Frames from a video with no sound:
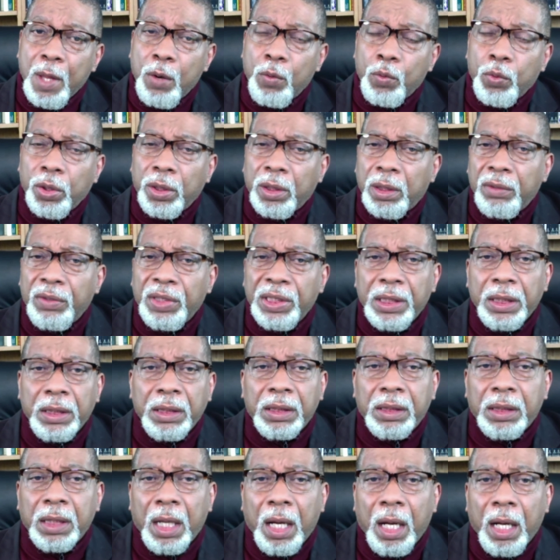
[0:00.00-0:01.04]
We're living in a
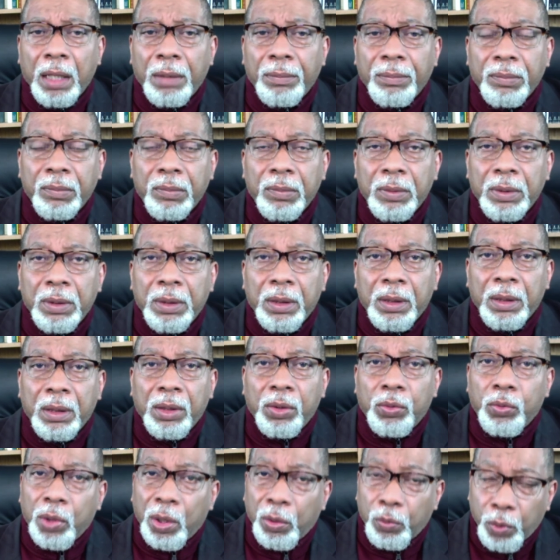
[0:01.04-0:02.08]
time
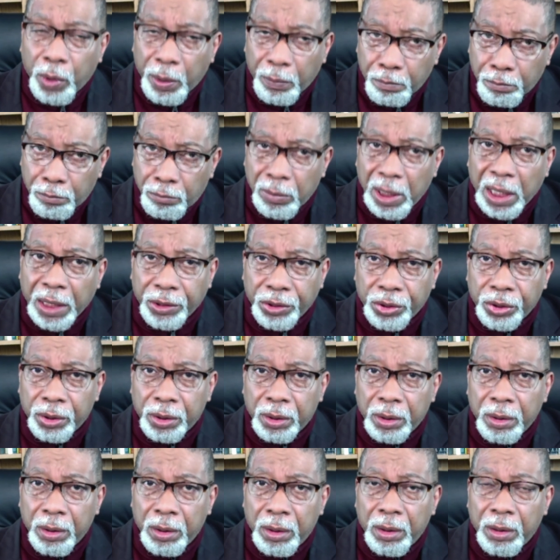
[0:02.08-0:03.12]
where we must
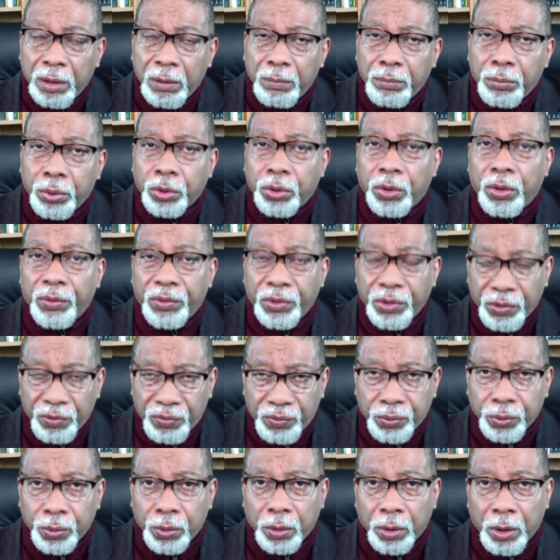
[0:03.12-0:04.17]
put on the
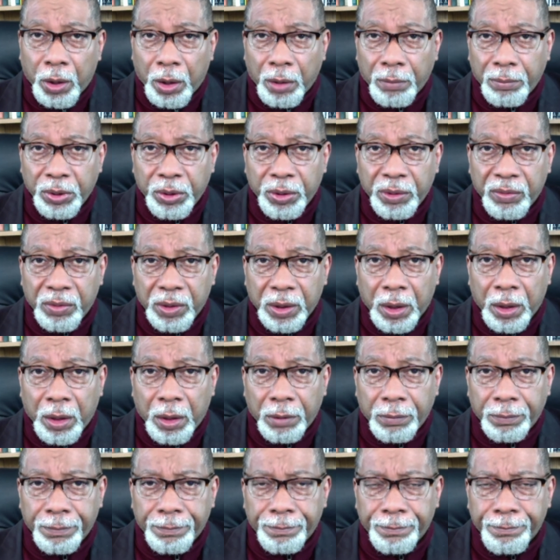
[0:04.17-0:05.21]
full armor of God.
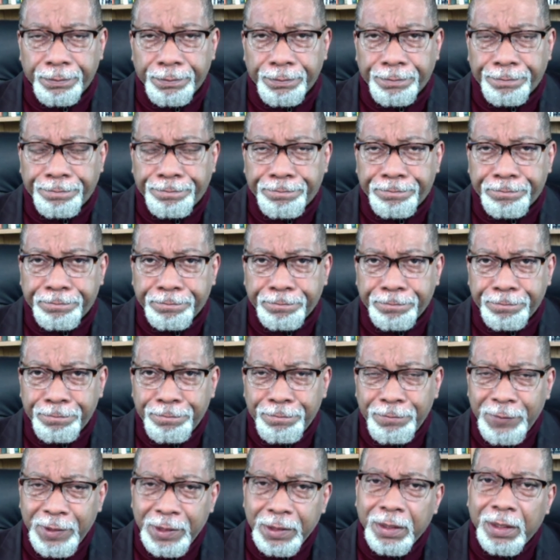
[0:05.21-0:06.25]

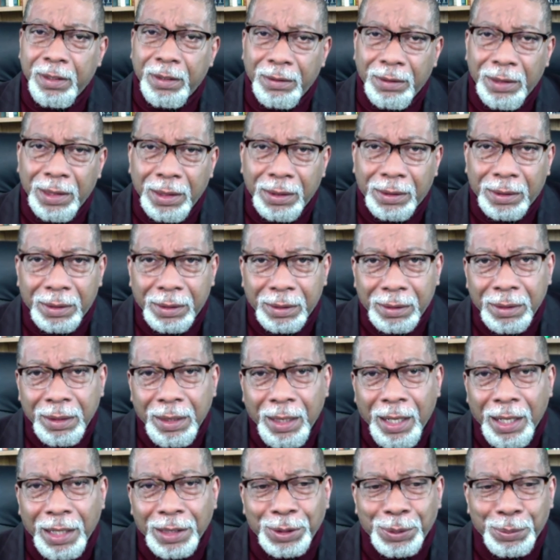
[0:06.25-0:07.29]
This
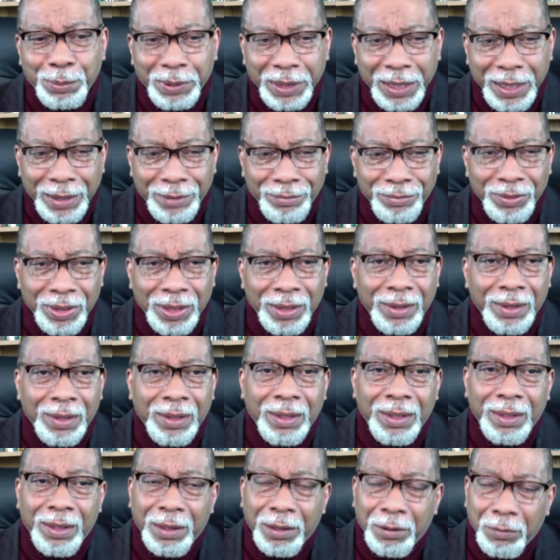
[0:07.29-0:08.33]
has been
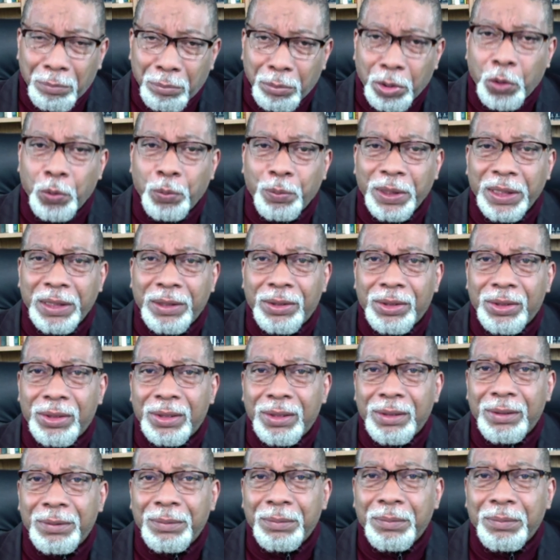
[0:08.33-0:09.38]
moments